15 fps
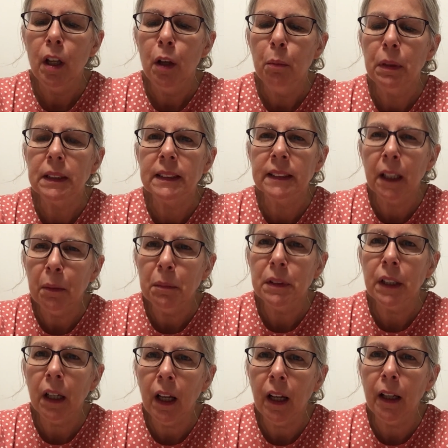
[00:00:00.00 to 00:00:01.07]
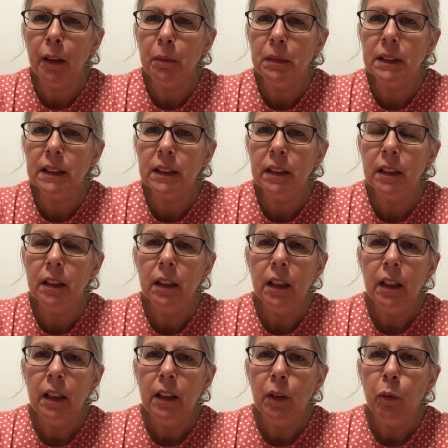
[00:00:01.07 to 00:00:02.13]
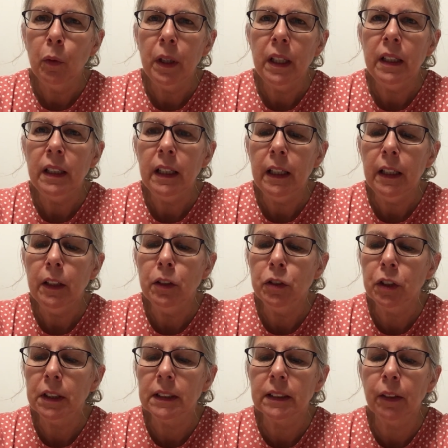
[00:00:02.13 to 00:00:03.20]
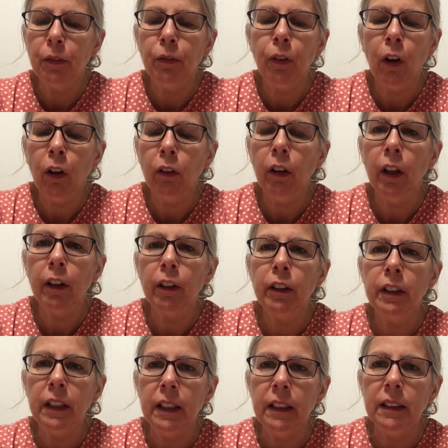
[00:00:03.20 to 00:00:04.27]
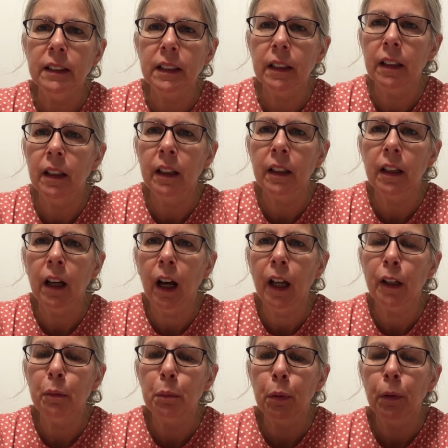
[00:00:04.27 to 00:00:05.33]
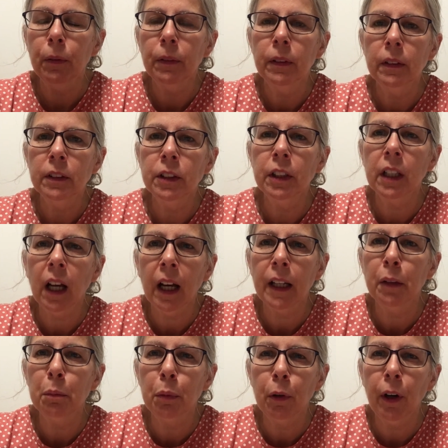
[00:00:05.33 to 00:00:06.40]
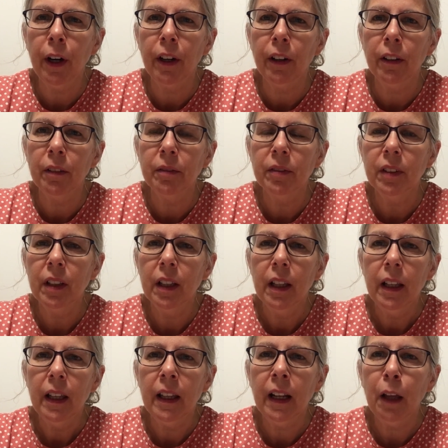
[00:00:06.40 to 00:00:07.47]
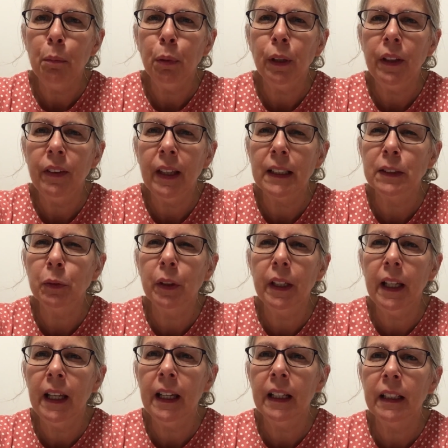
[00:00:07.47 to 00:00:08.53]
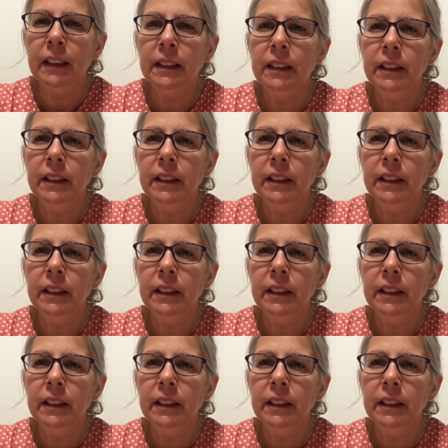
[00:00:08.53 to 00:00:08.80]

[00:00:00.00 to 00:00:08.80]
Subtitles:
But sometimes we need just to fall on our knees to God in prayer. And I believe that's what Hannah